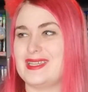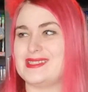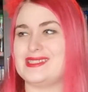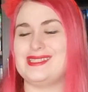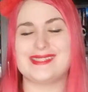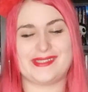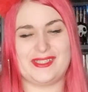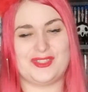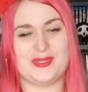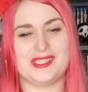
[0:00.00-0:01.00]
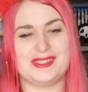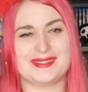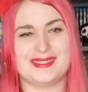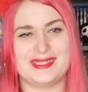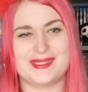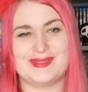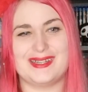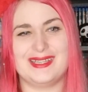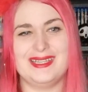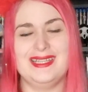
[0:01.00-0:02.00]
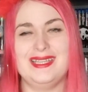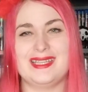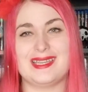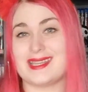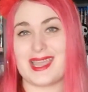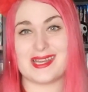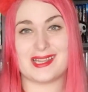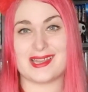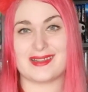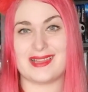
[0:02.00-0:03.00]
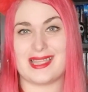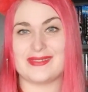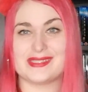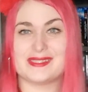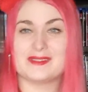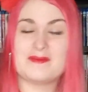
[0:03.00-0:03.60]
scenes and situations in this one, and I had a lot of laughs.